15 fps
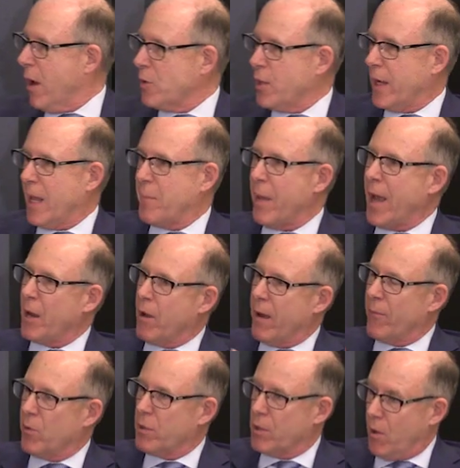project in our
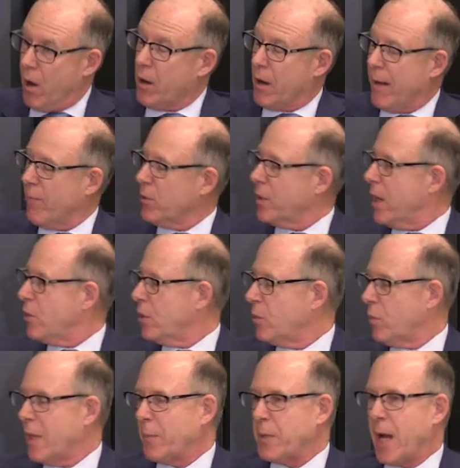
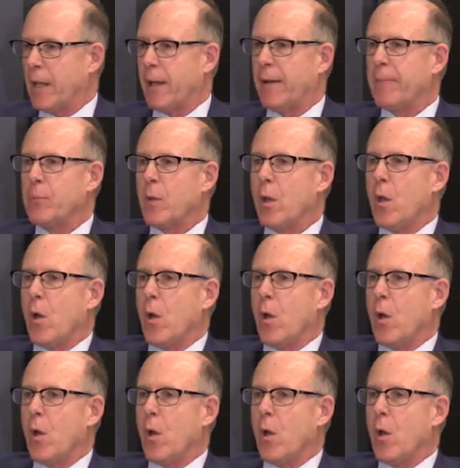conversations with Abdullah